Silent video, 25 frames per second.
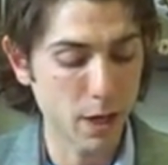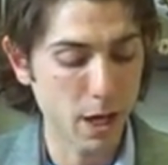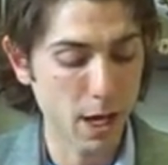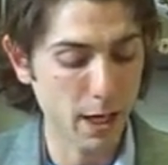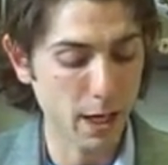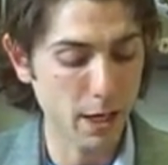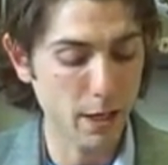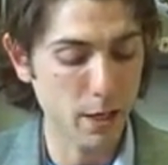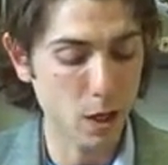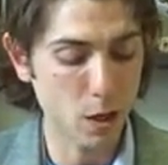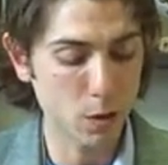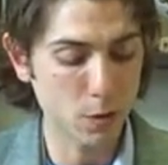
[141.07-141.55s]

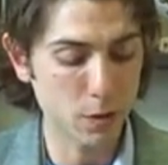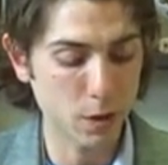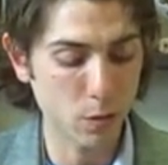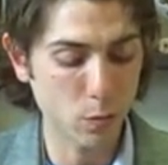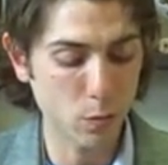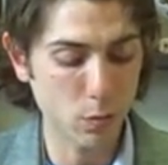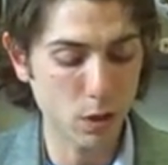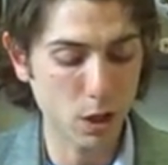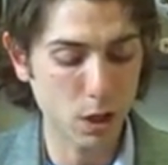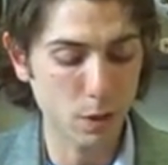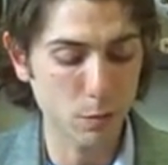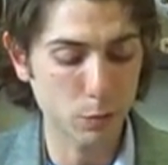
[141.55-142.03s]
And I know that
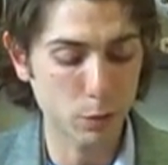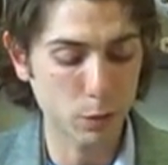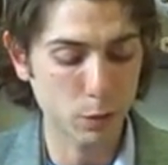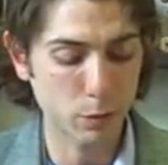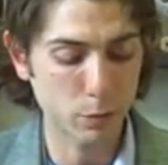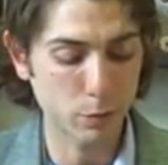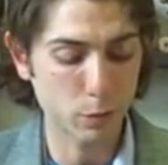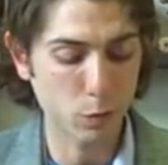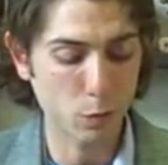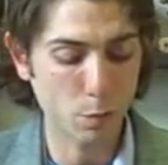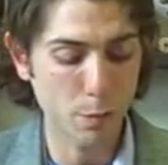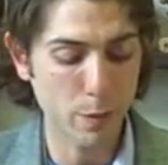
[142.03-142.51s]
what I'm looking
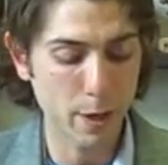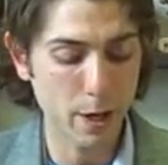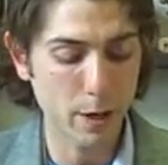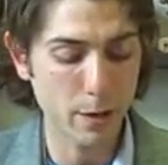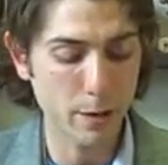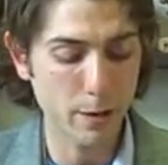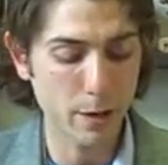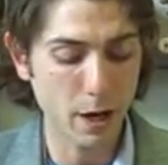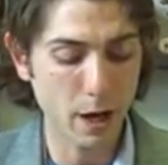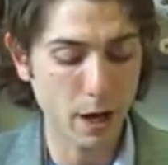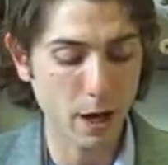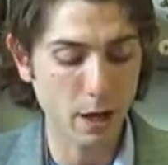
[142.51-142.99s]
for may
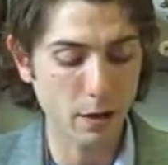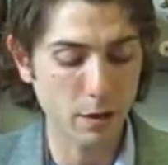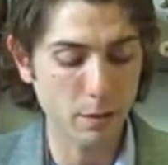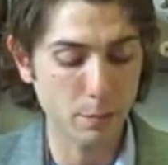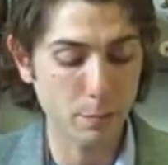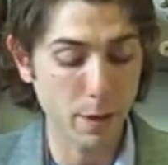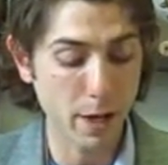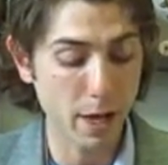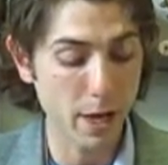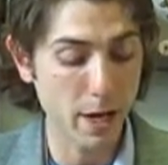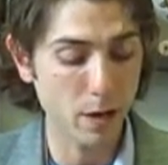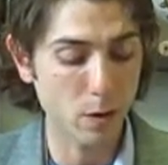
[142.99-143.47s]

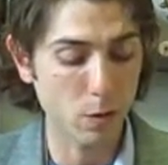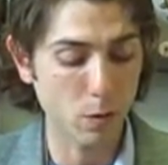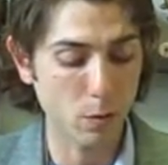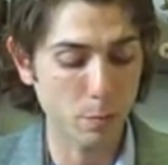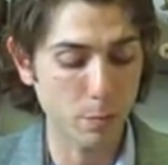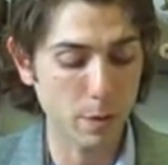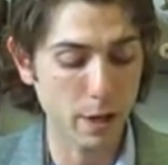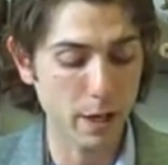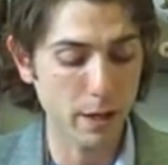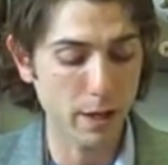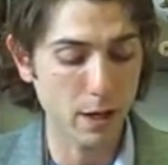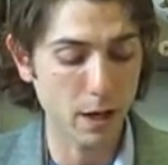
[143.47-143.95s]
or
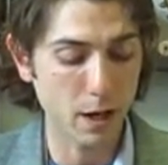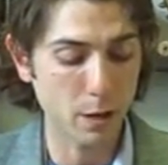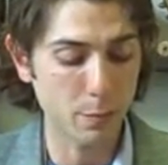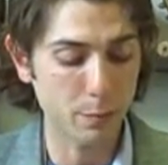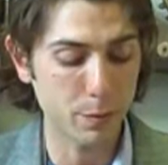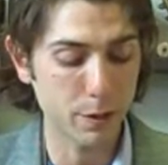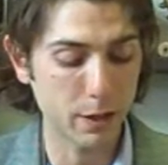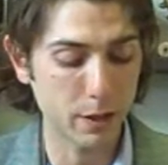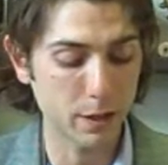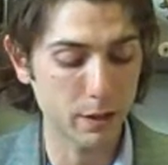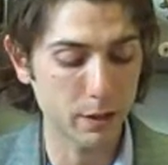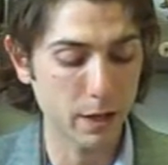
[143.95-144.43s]
may not
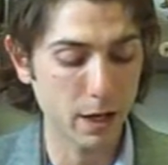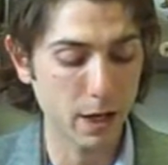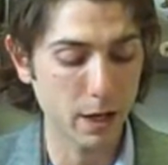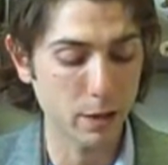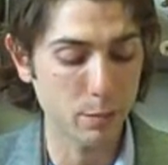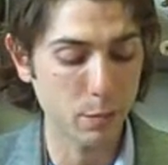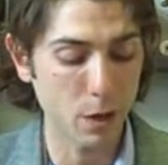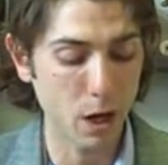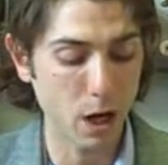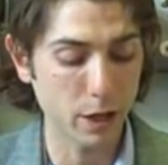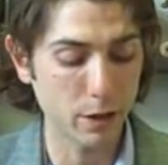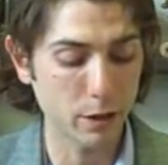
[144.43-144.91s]
be
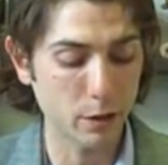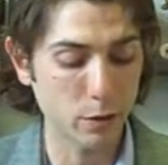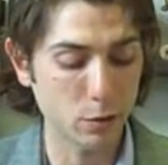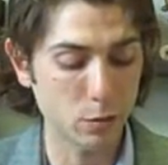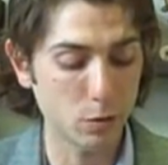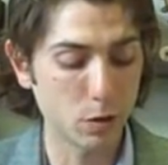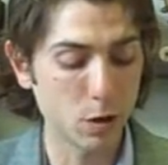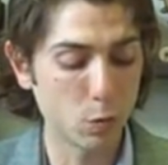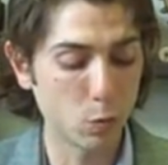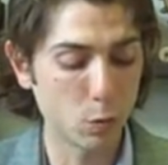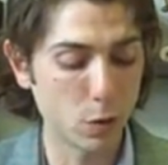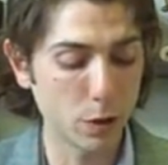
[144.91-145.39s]
contained by
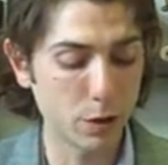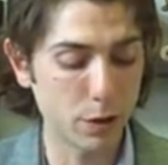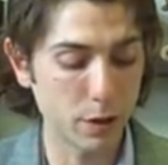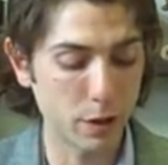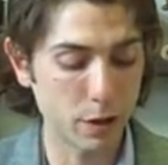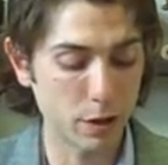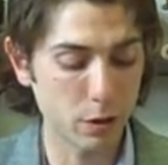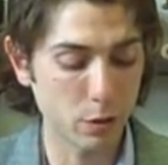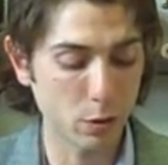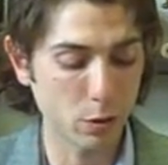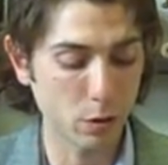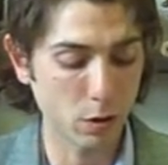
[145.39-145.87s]
you
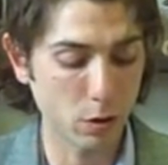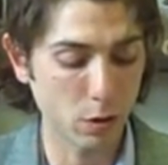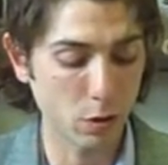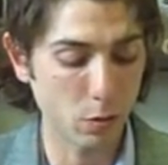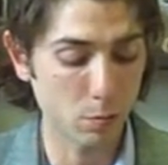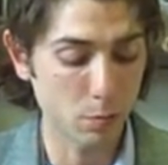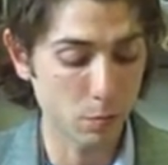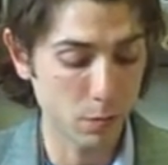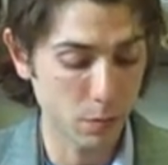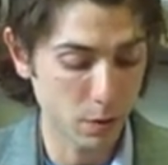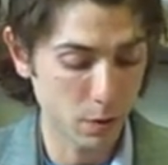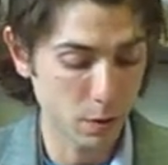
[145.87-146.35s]
within your home.
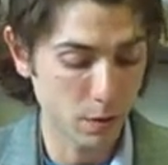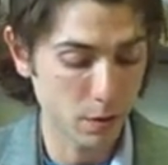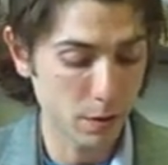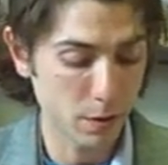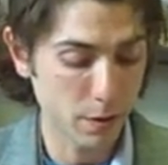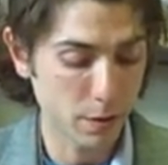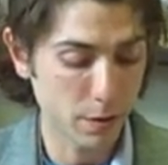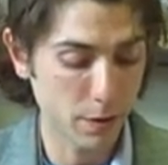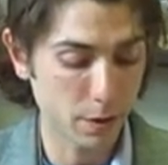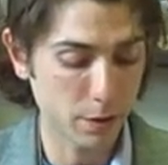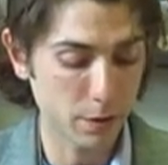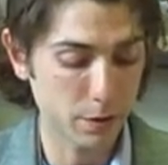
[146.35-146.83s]

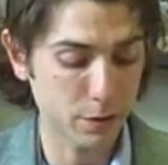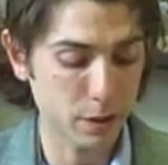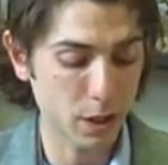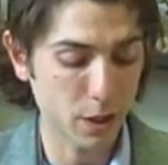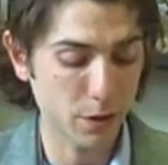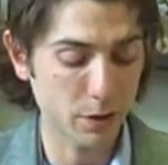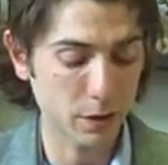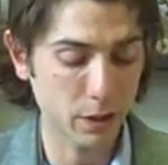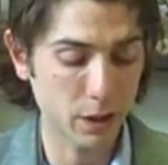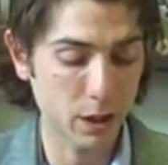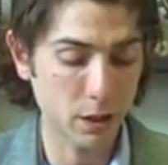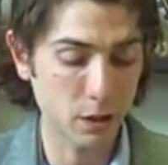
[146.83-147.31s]
There is
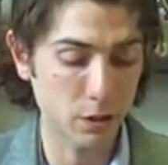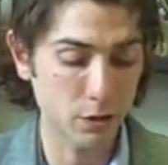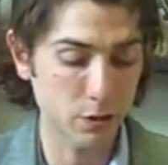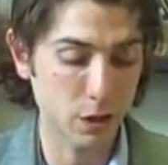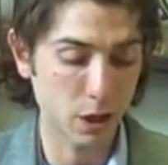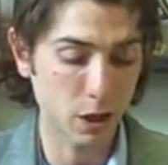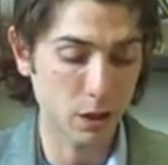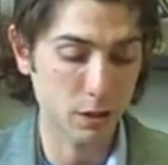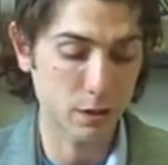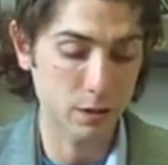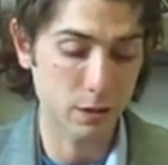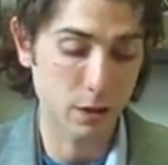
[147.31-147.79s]
nothing here,
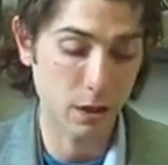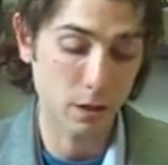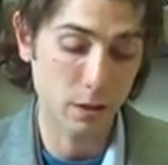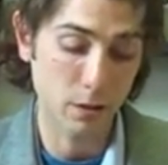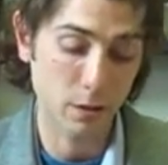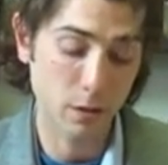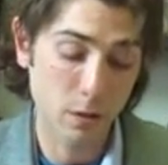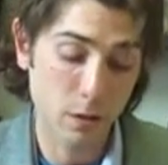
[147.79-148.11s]
John said.